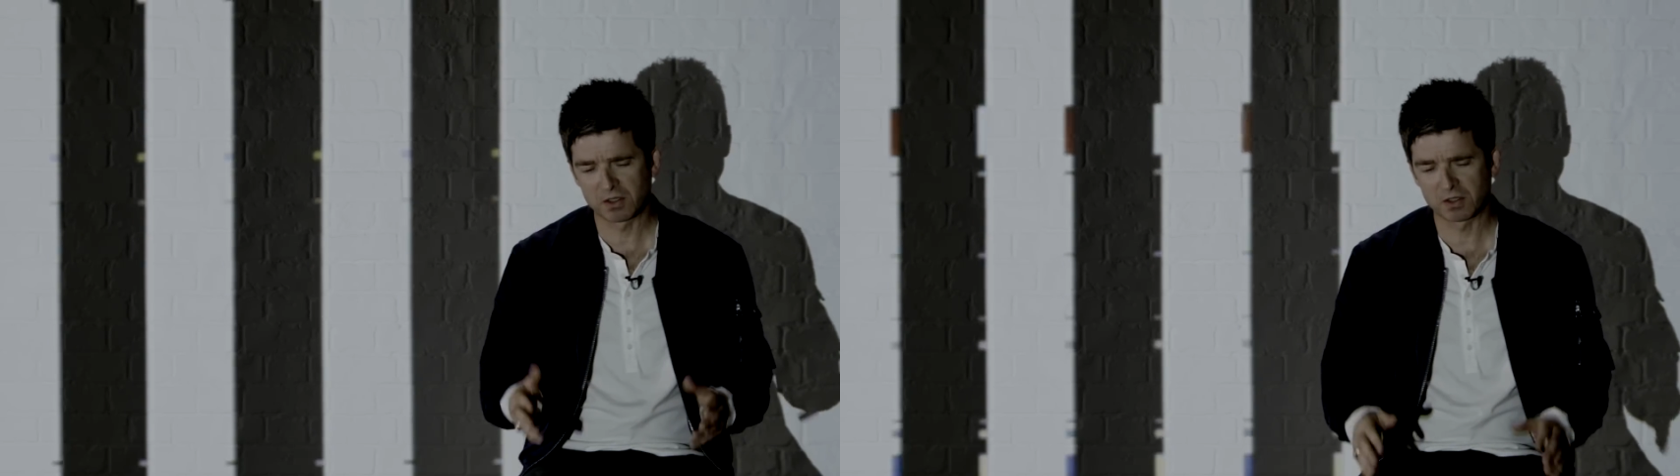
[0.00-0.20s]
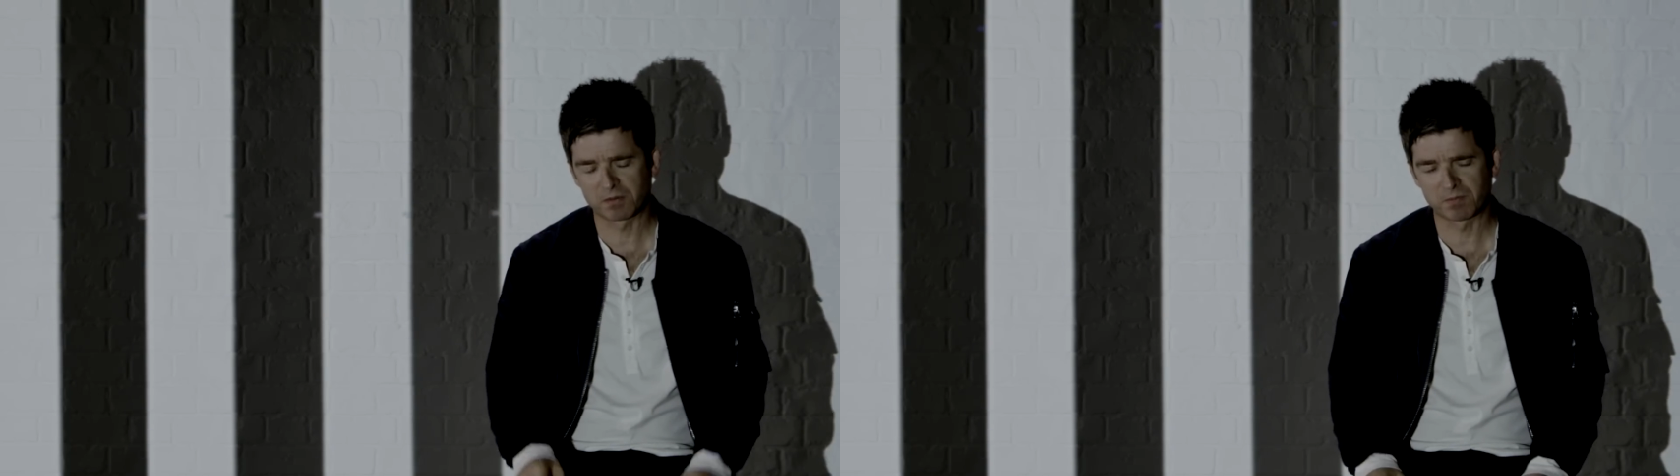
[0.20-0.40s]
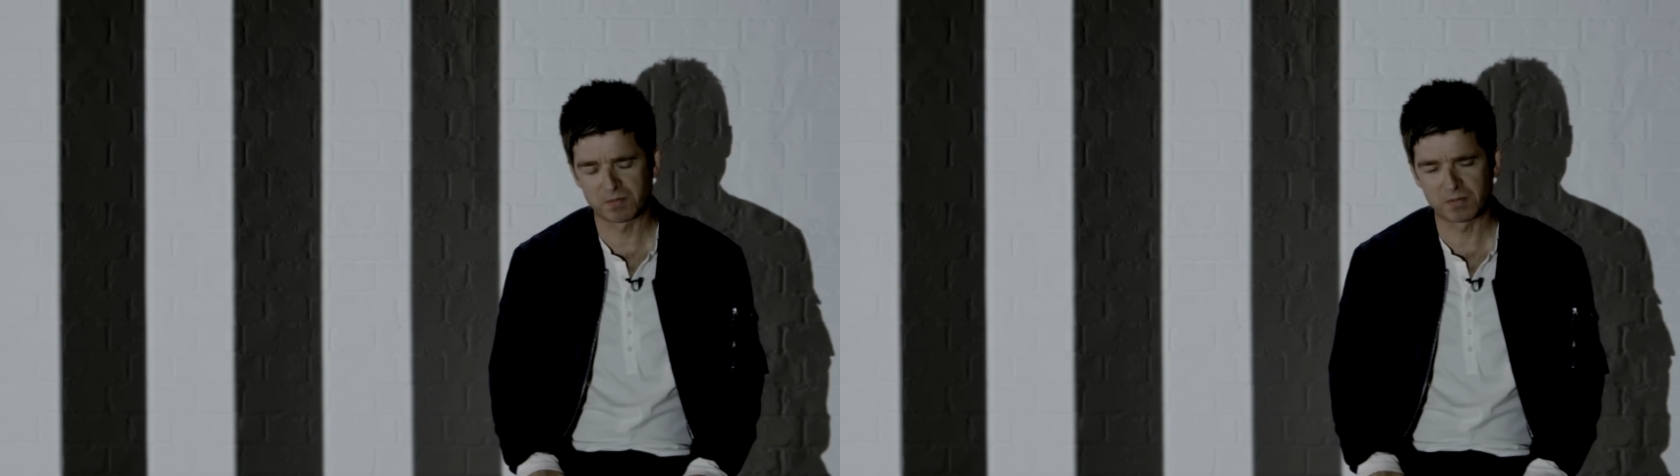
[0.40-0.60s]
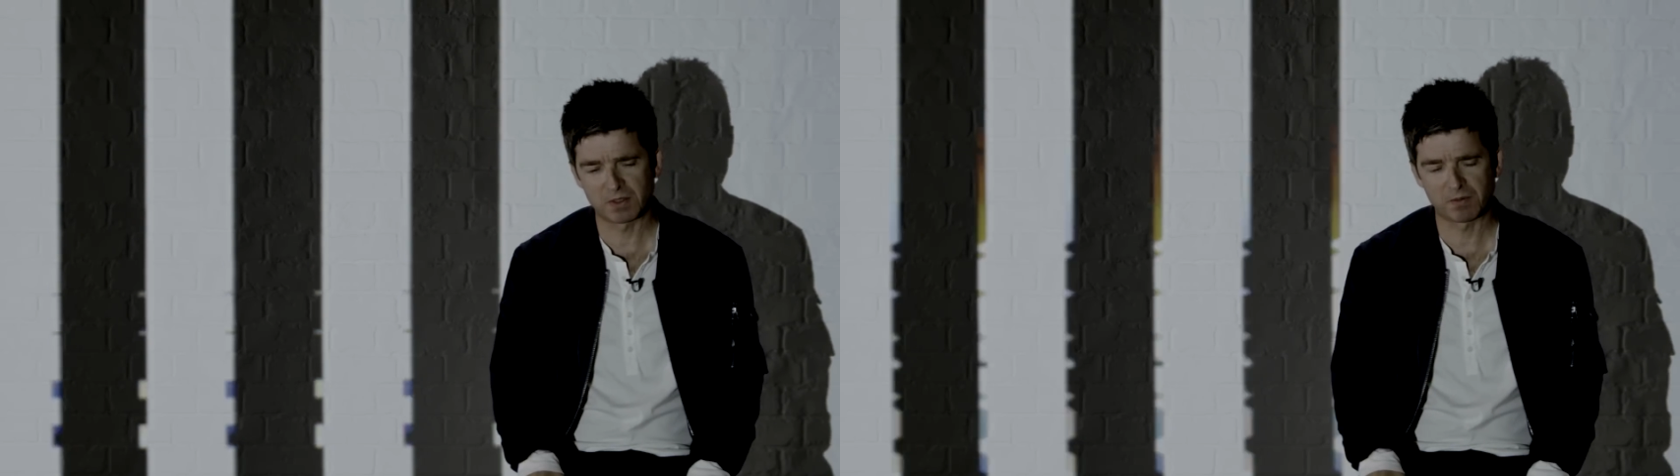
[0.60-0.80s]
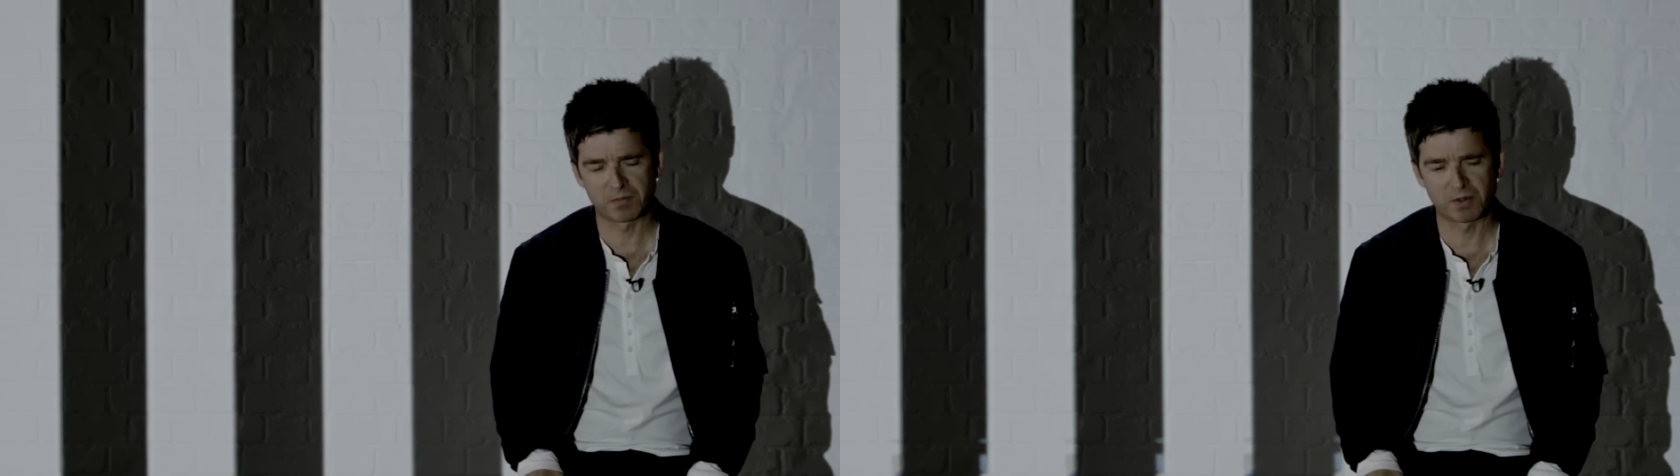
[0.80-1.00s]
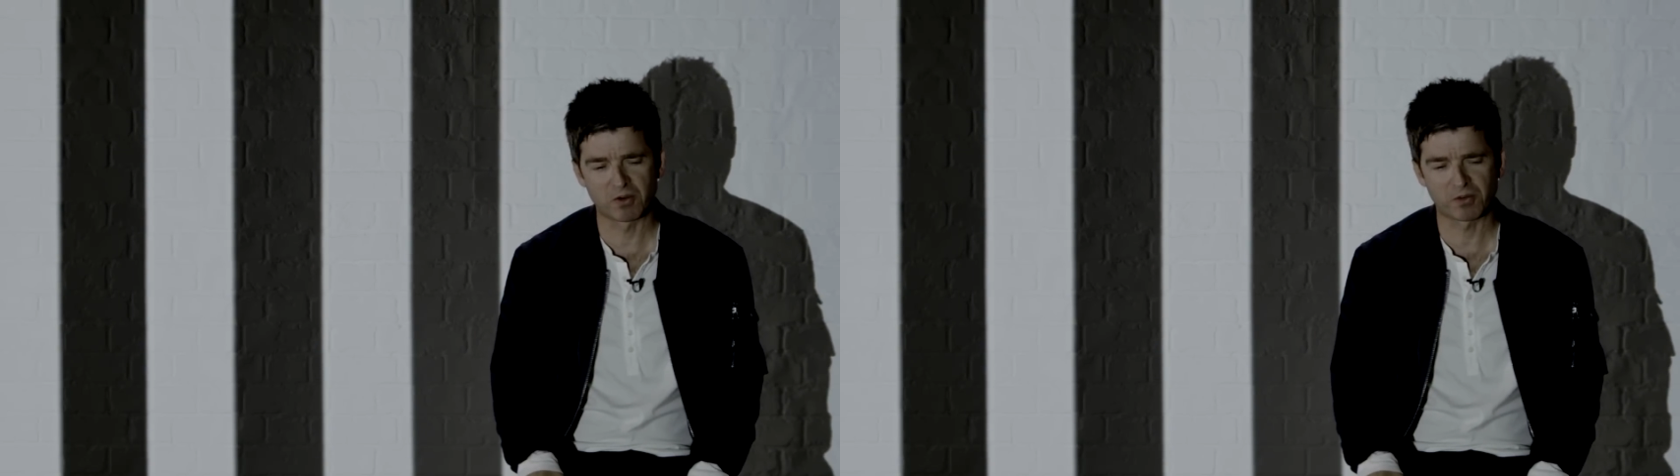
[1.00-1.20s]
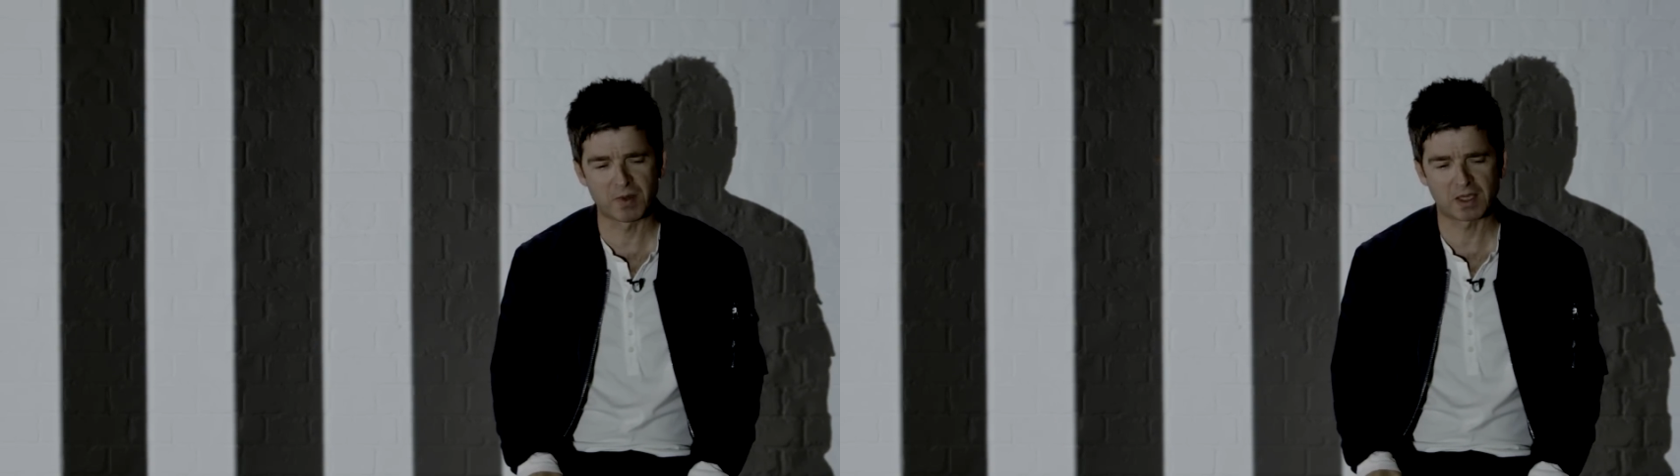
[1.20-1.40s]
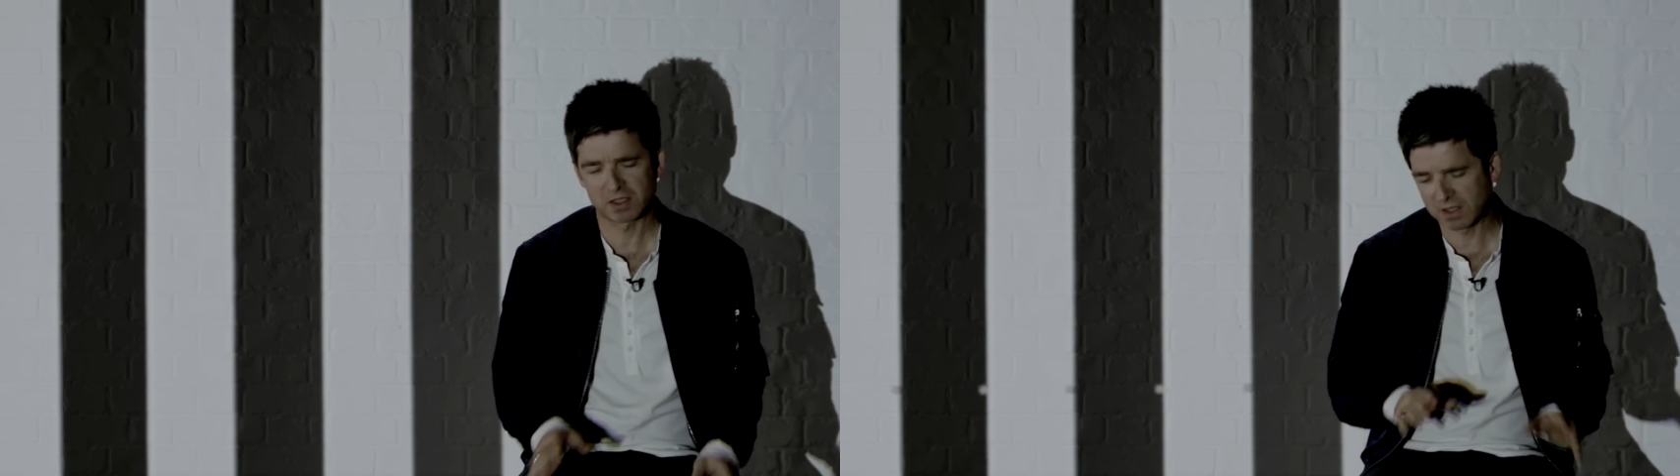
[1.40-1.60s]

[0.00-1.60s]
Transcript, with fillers: you the rough mix.